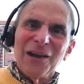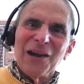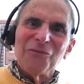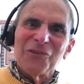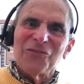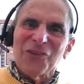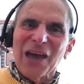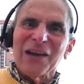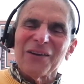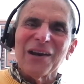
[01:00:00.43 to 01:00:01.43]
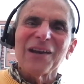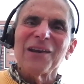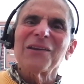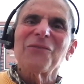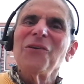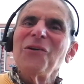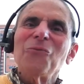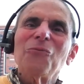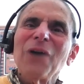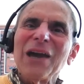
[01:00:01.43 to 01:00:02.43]
Every Saturday, he
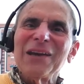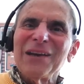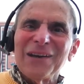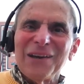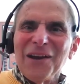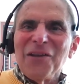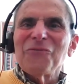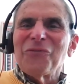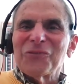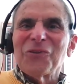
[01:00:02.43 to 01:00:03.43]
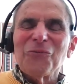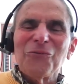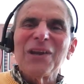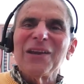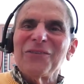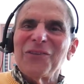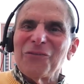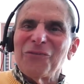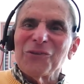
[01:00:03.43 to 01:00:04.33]
waited to read the